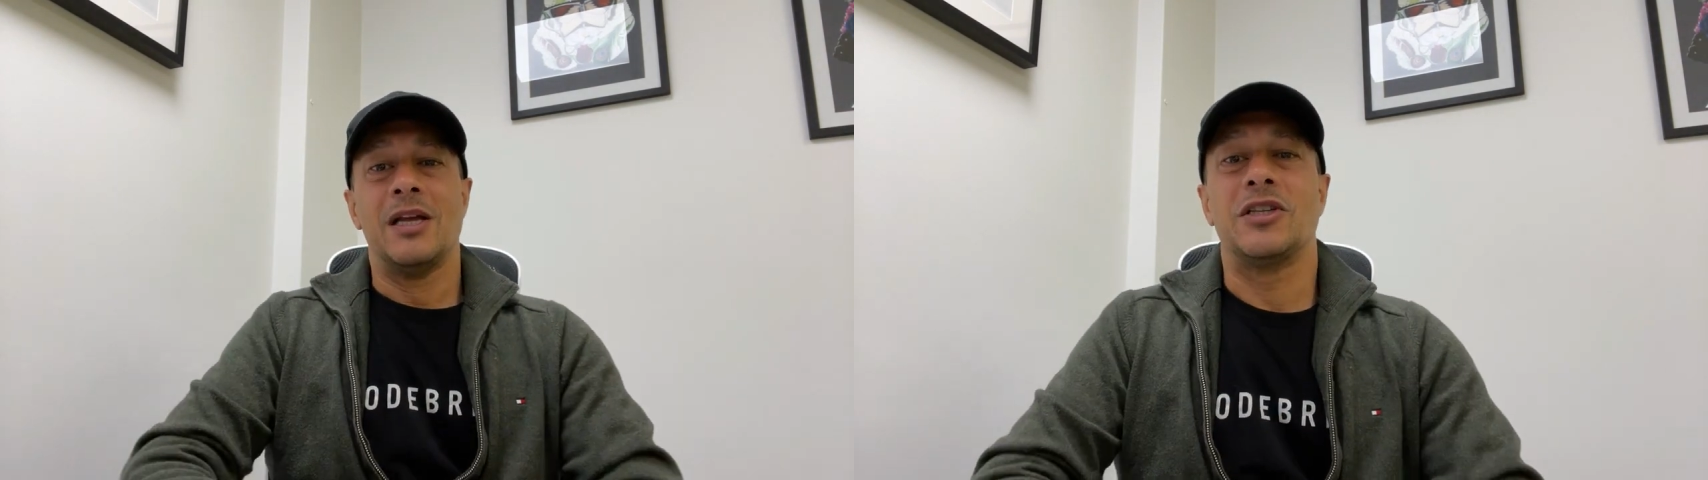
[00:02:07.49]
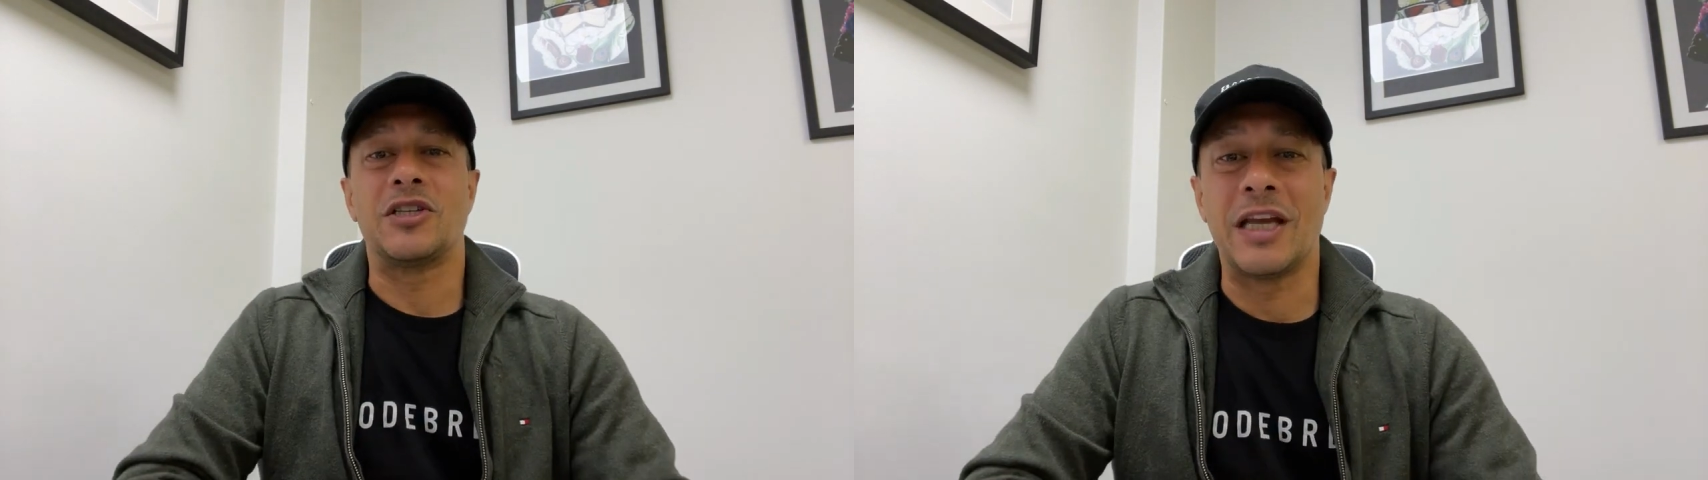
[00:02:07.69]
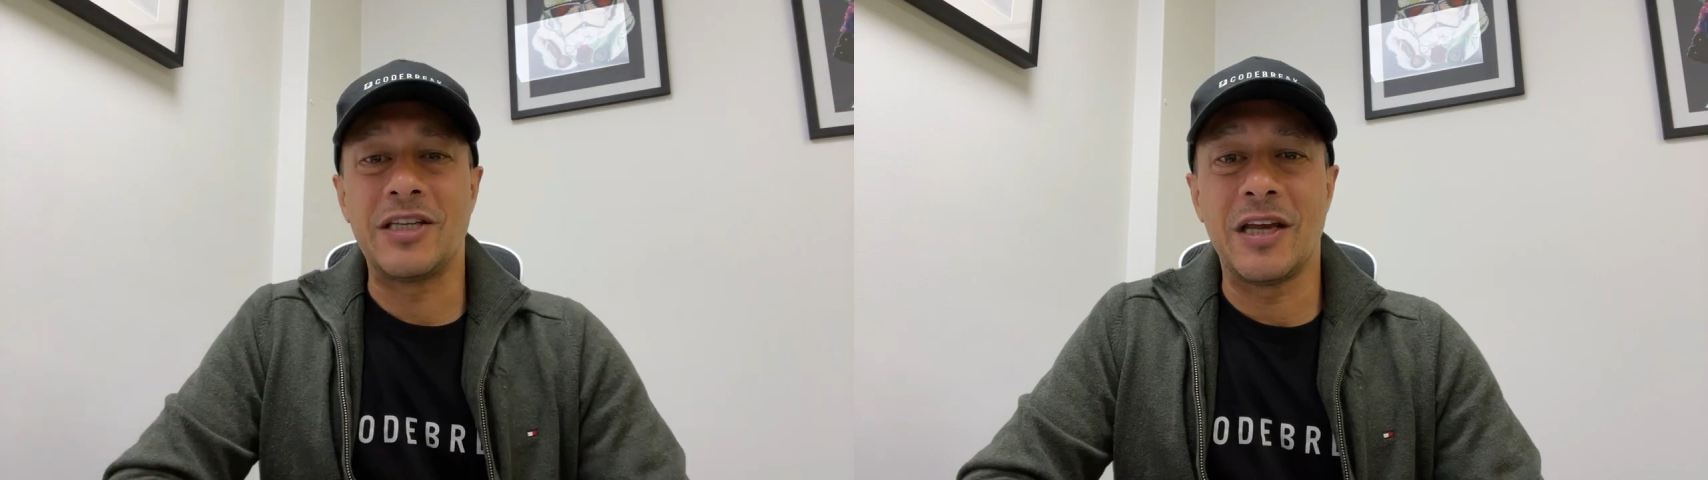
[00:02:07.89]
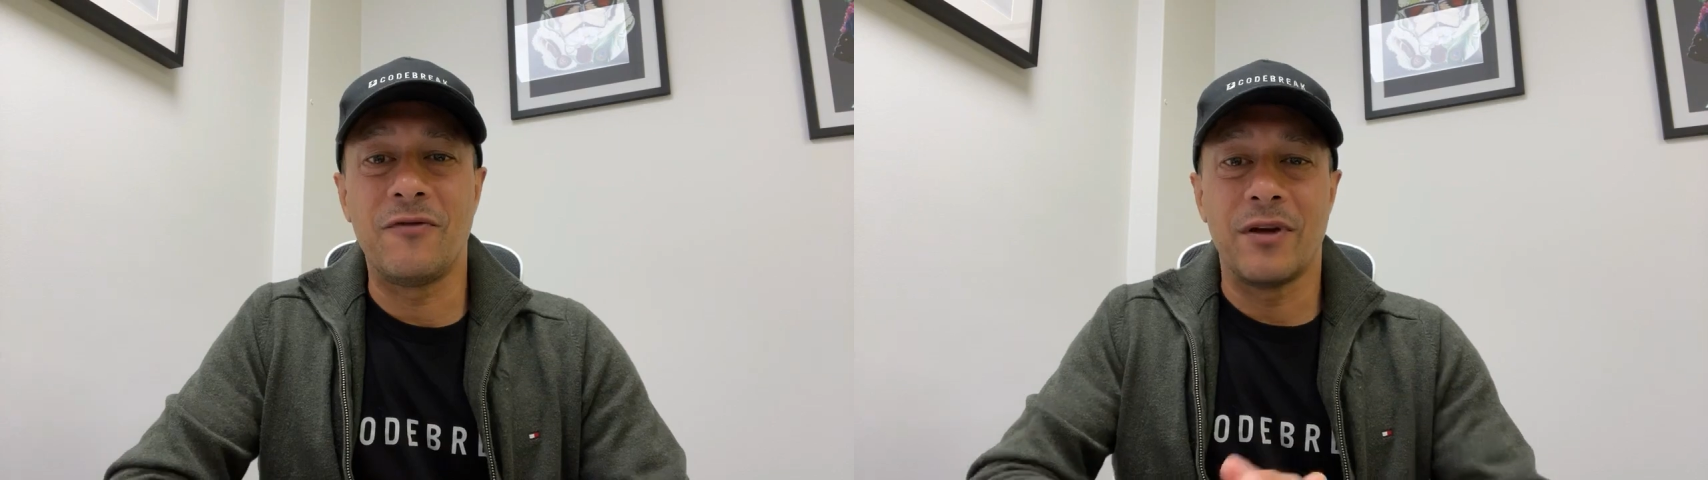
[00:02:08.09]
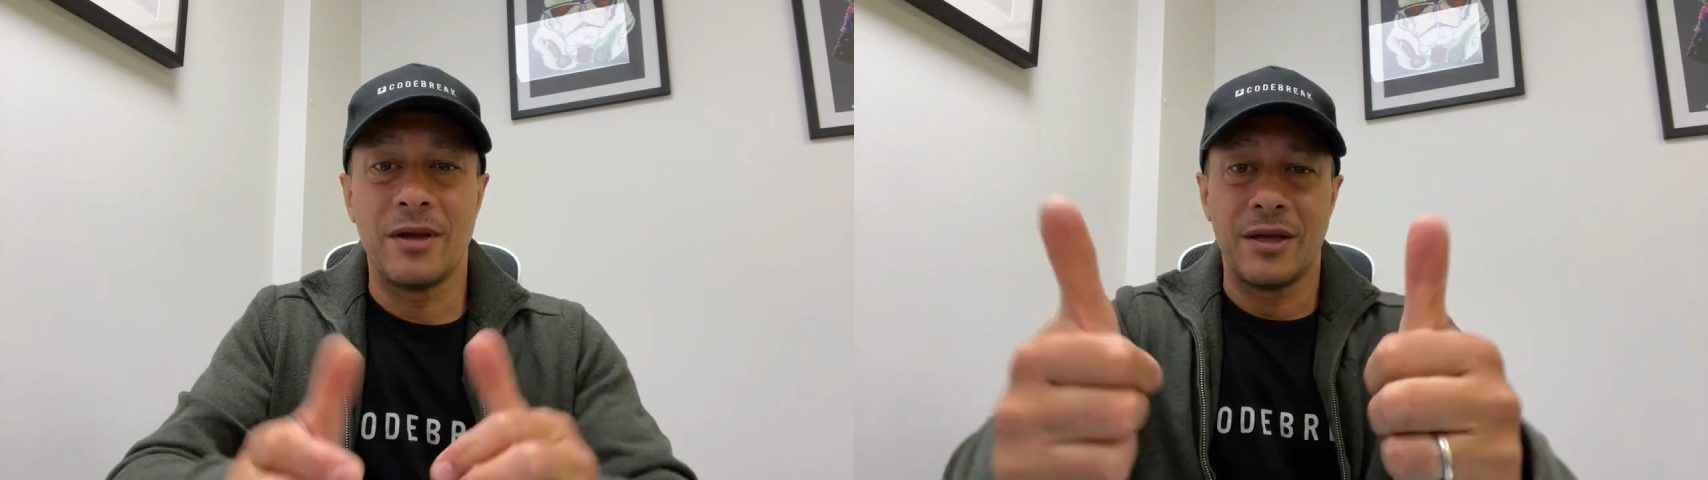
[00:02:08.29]
So stay
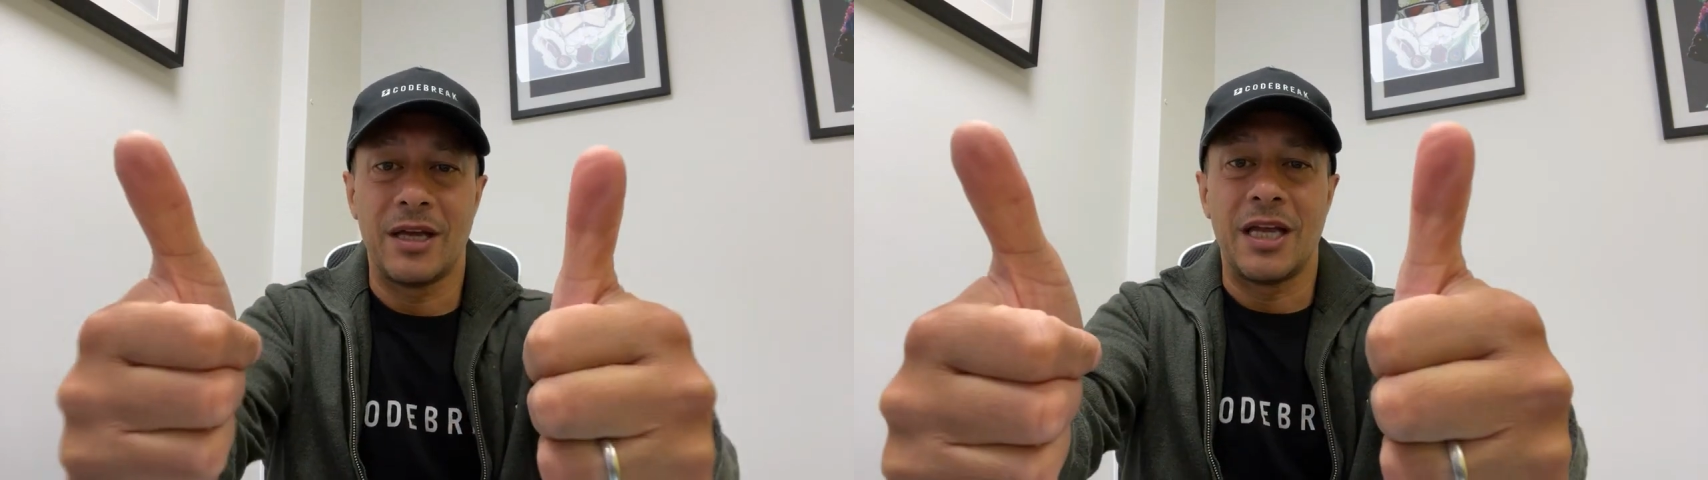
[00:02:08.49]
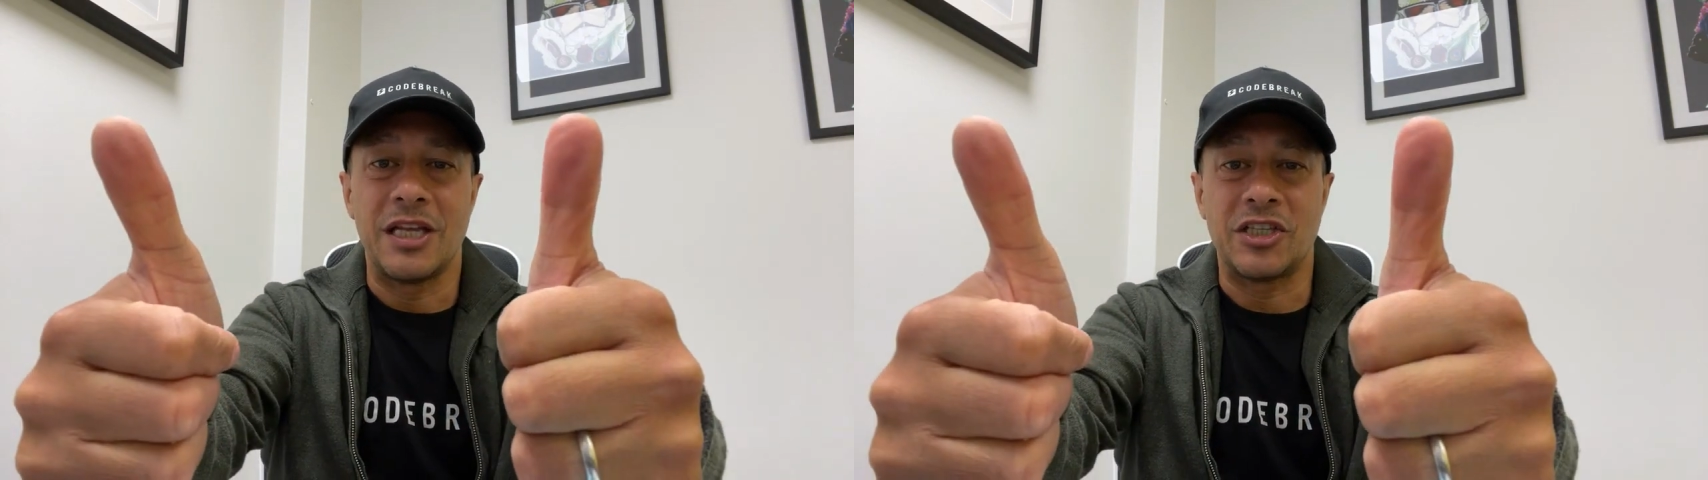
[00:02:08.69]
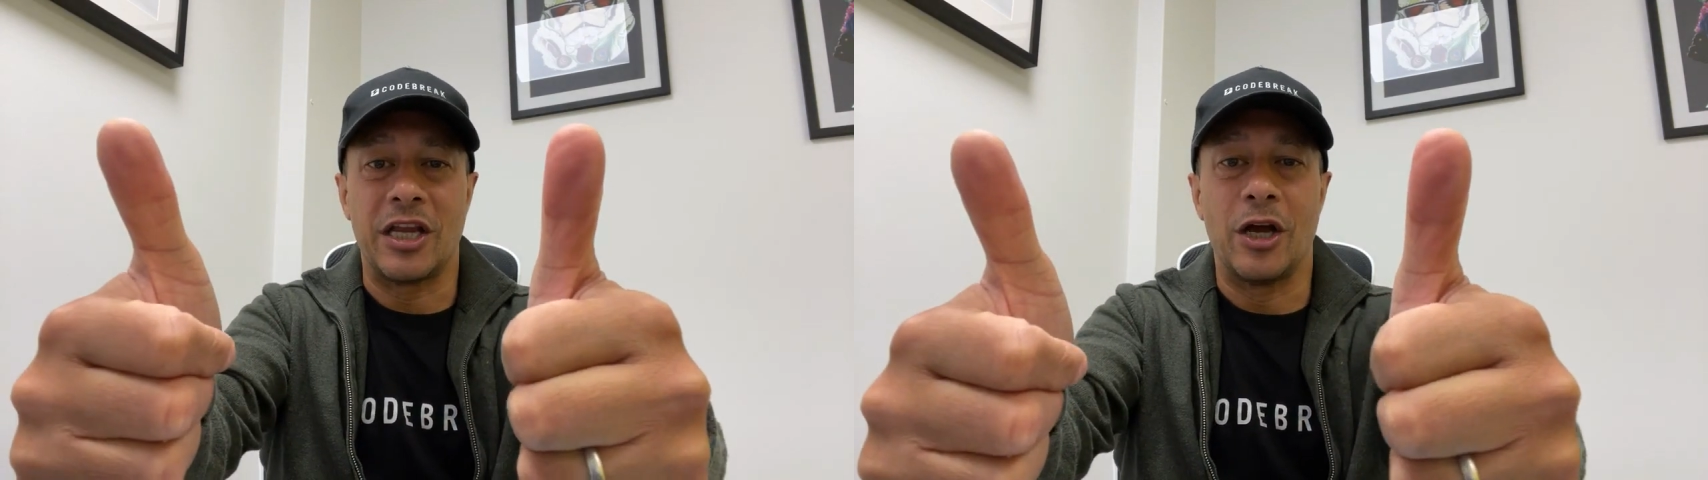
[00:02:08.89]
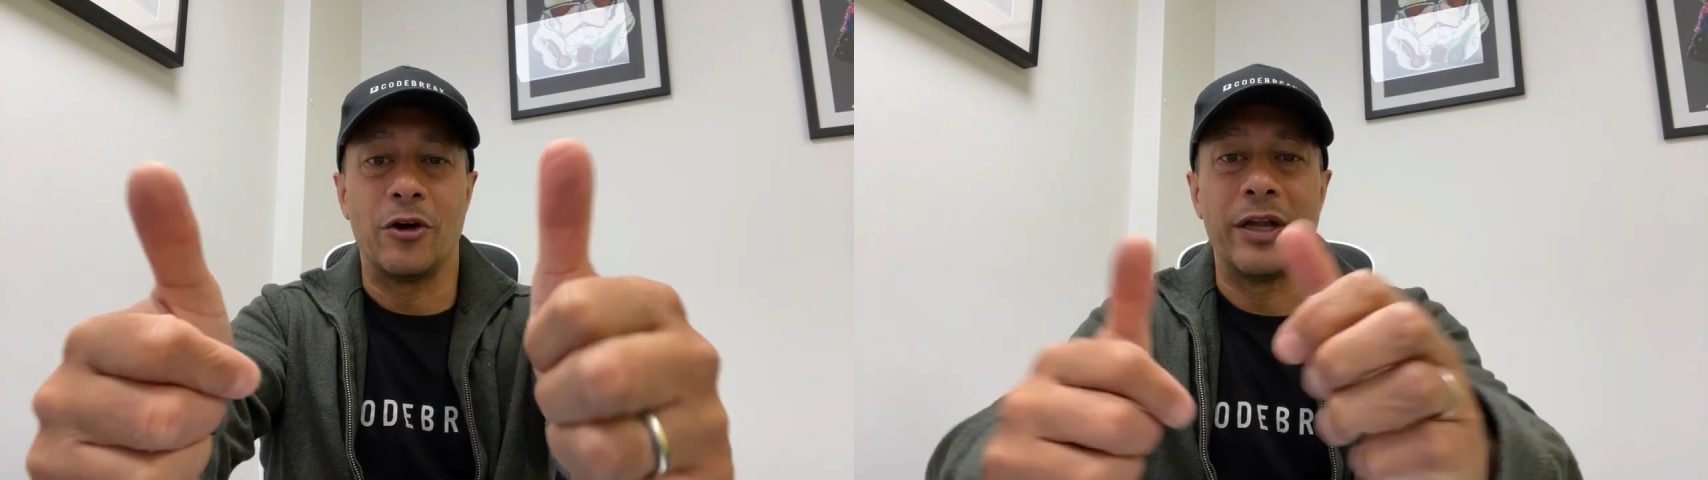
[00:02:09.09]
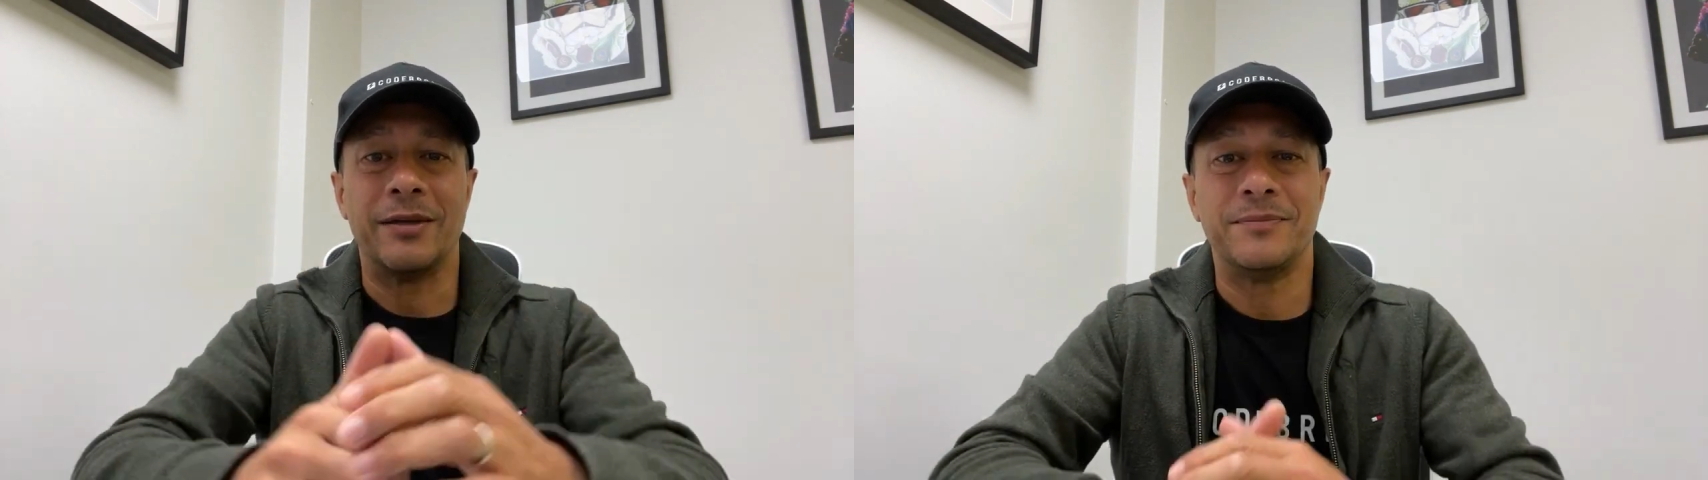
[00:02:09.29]
safe, stay
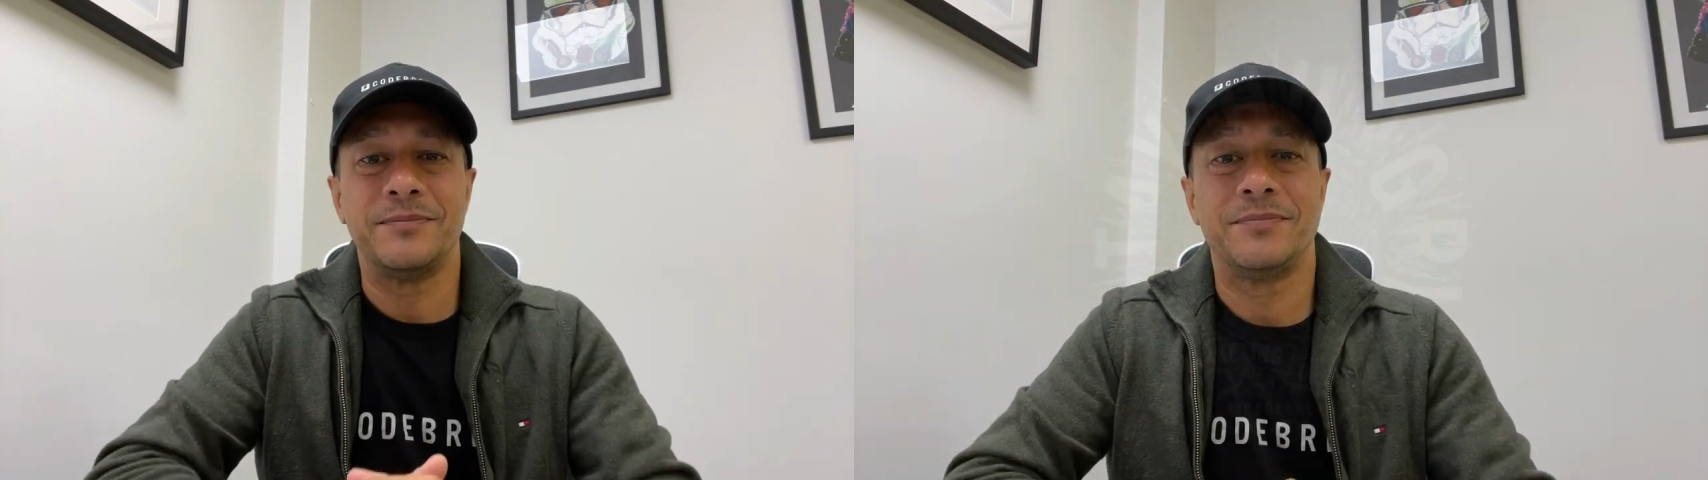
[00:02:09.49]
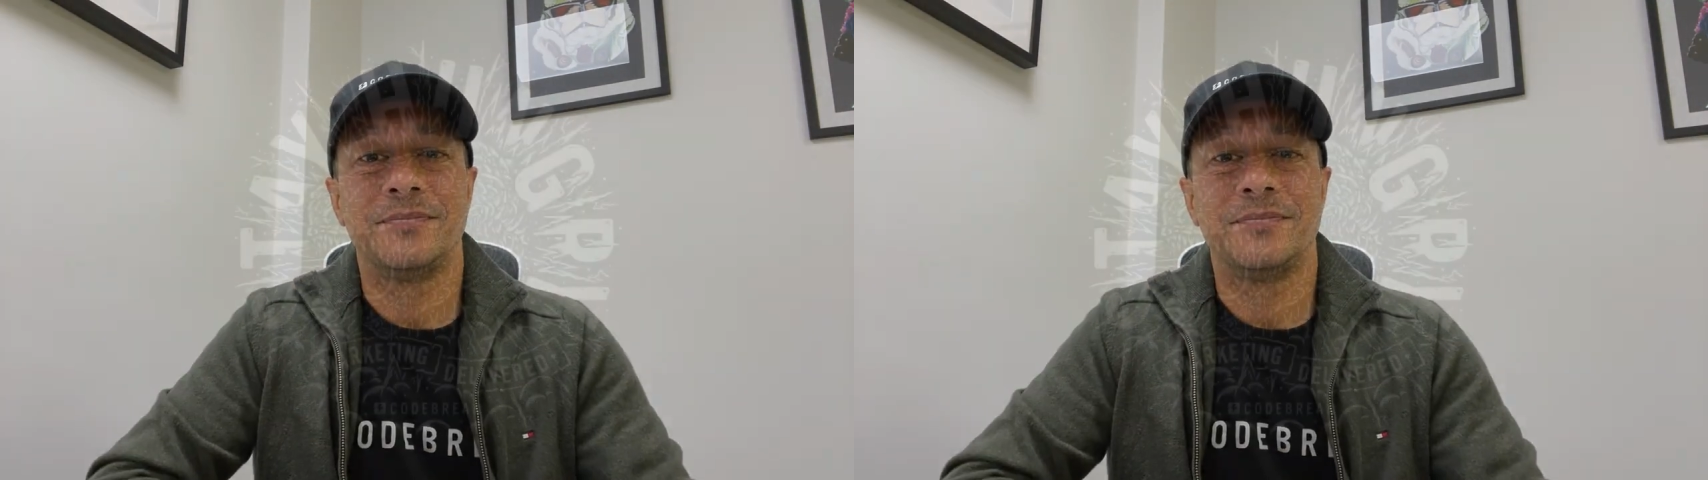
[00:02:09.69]
hungry.